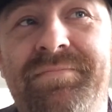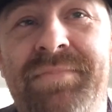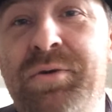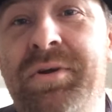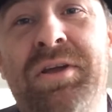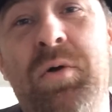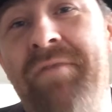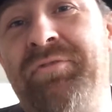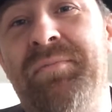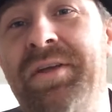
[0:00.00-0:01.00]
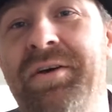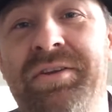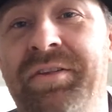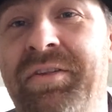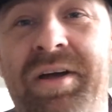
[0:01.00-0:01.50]
you can go after me all
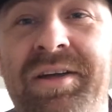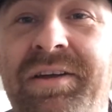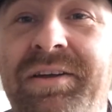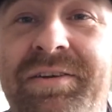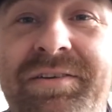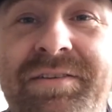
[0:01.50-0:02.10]
you like.